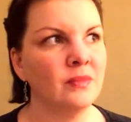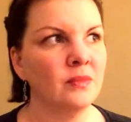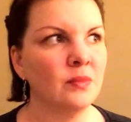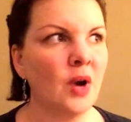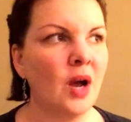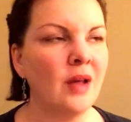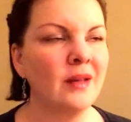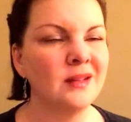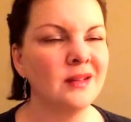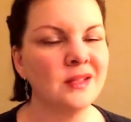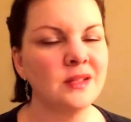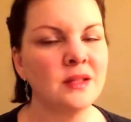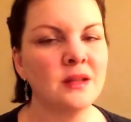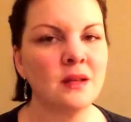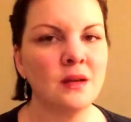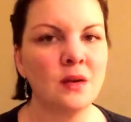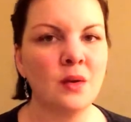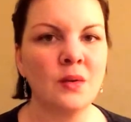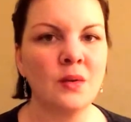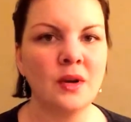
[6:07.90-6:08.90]
probably just they
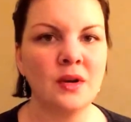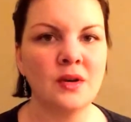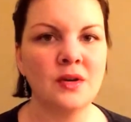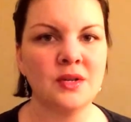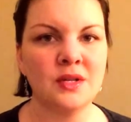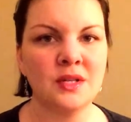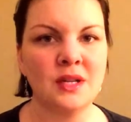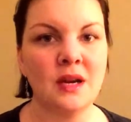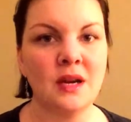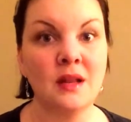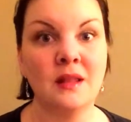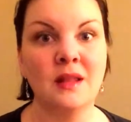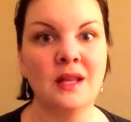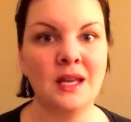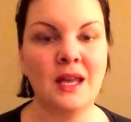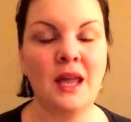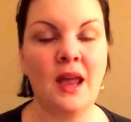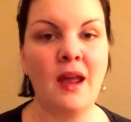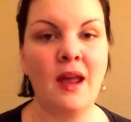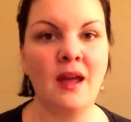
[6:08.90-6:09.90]
don't understand it, and they
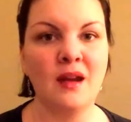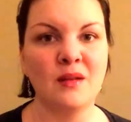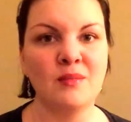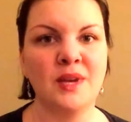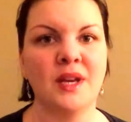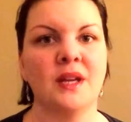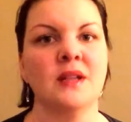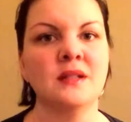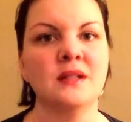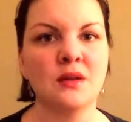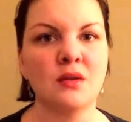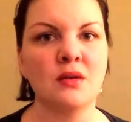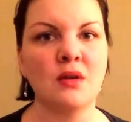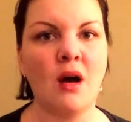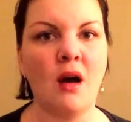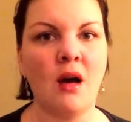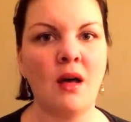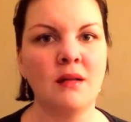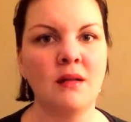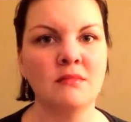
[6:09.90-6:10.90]
can't because they're
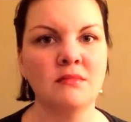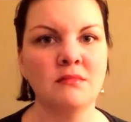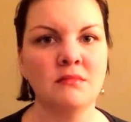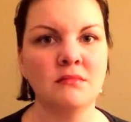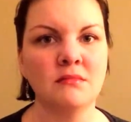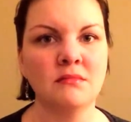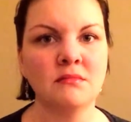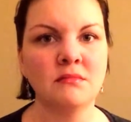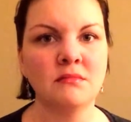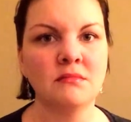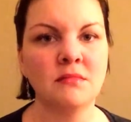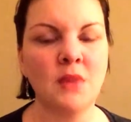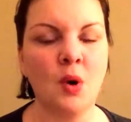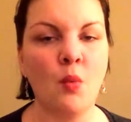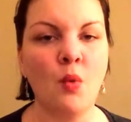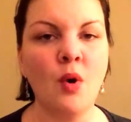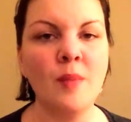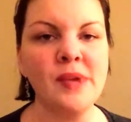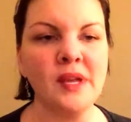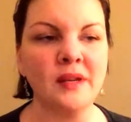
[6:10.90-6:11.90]
not a
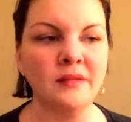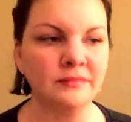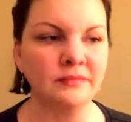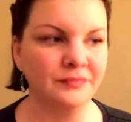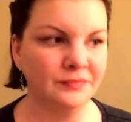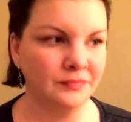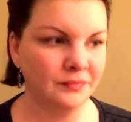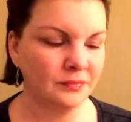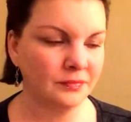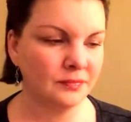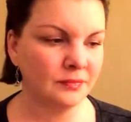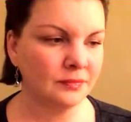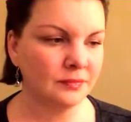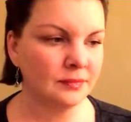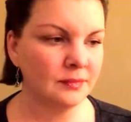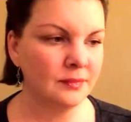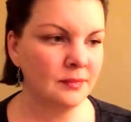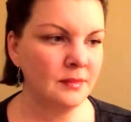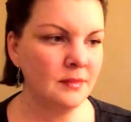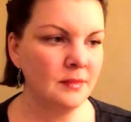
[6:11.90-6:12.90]
woman.
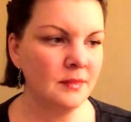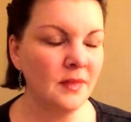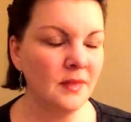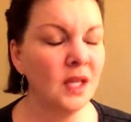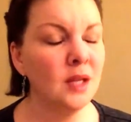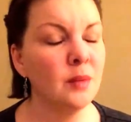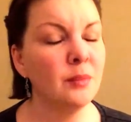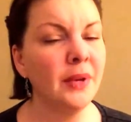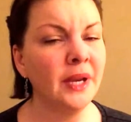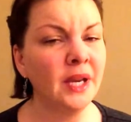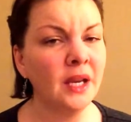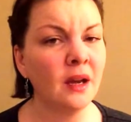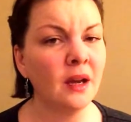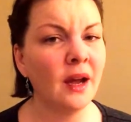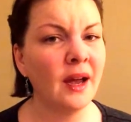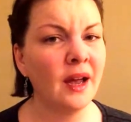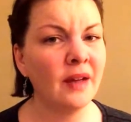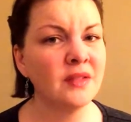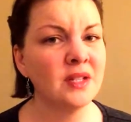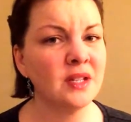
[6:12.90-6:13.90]
But I
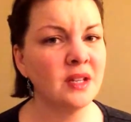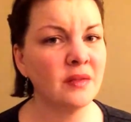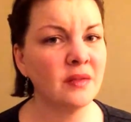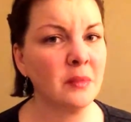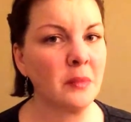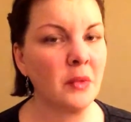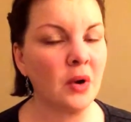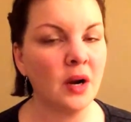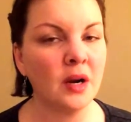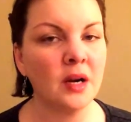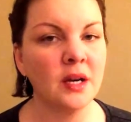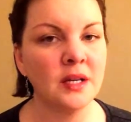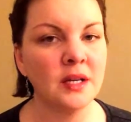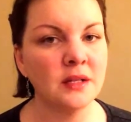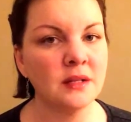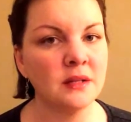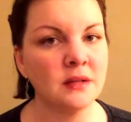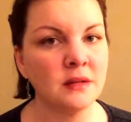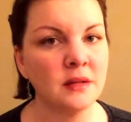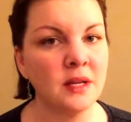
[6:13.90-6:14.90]
have to give him credit.
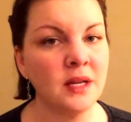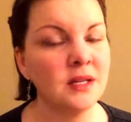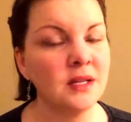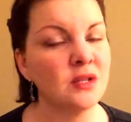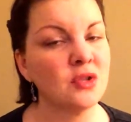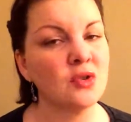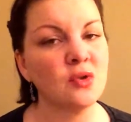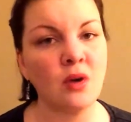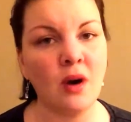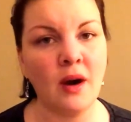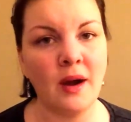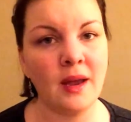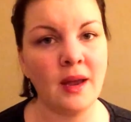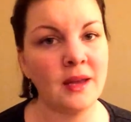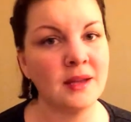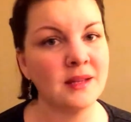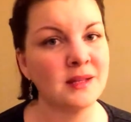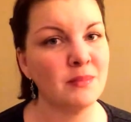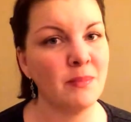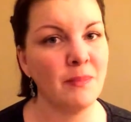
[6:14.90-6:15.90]
He's trying
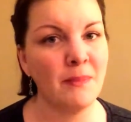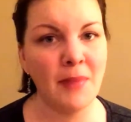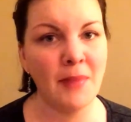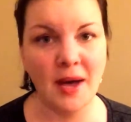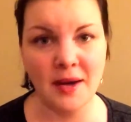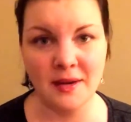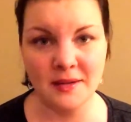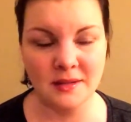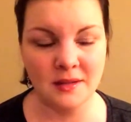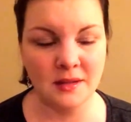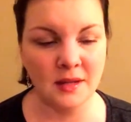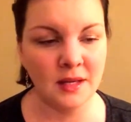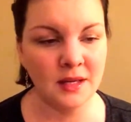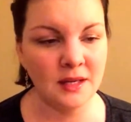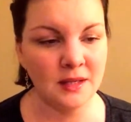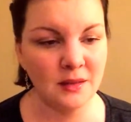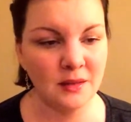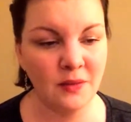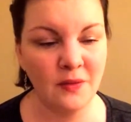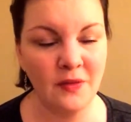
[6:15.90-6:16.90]
his best. Like,
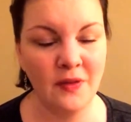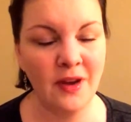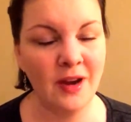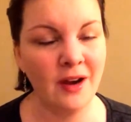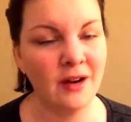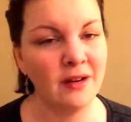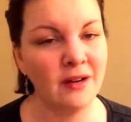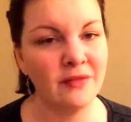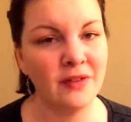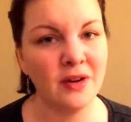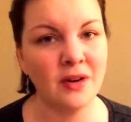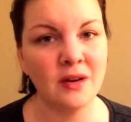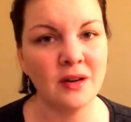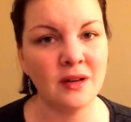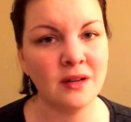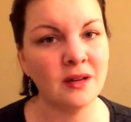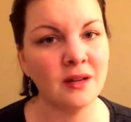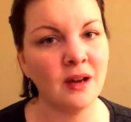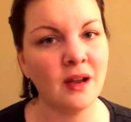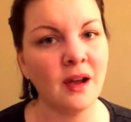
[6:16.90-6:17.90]
he's a very, very
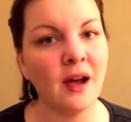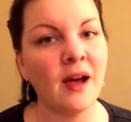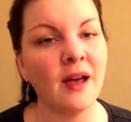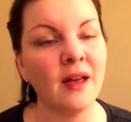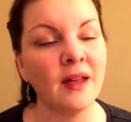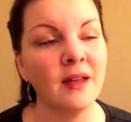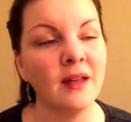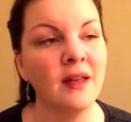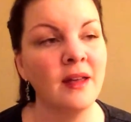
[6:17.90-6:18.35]
good guy.